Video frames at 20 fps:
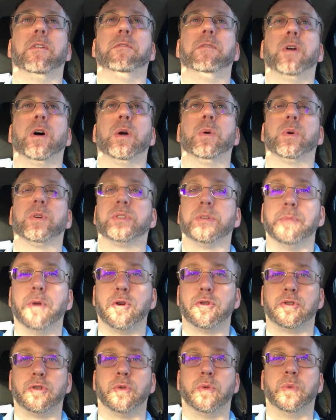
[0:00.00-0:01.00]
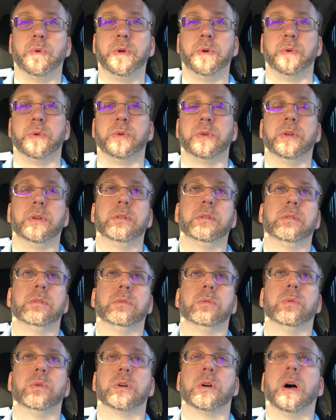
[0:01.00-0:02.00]
far worse emotional wound,
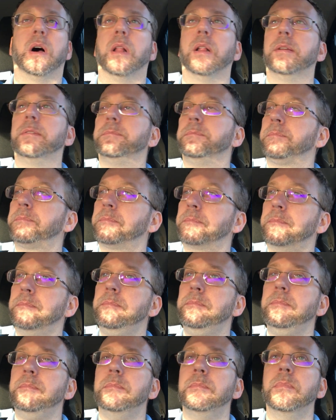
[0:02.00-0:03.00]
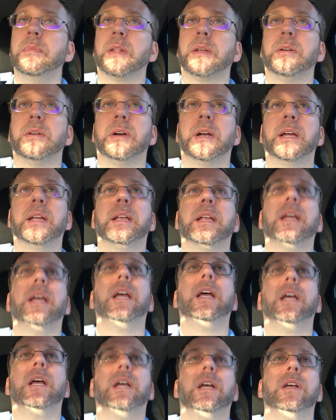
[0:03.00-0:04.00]
we'll call it. All right?
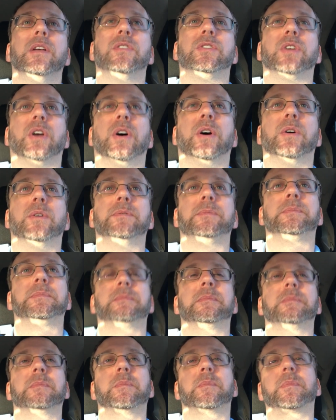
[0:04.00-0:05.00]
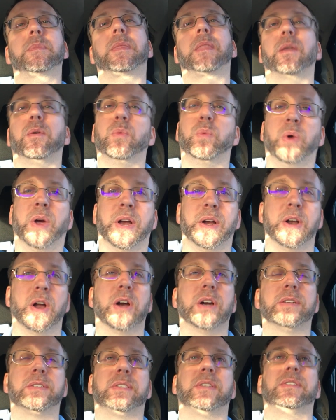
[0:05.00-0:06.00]
So where
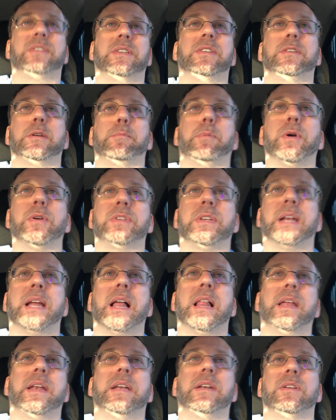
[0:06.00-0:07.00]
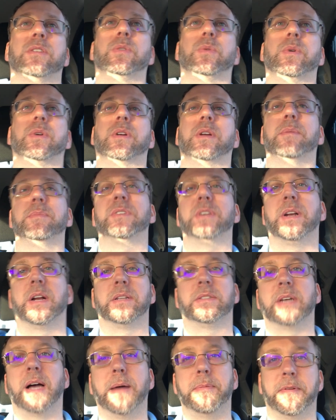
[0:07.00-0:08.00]
narcissistic personality disorder comes in
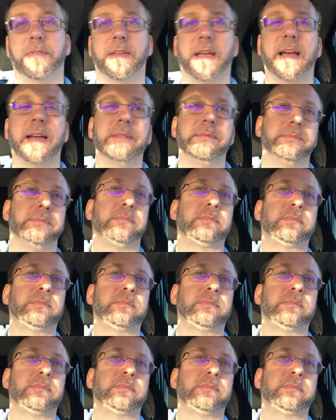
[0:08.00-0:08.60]
on top of that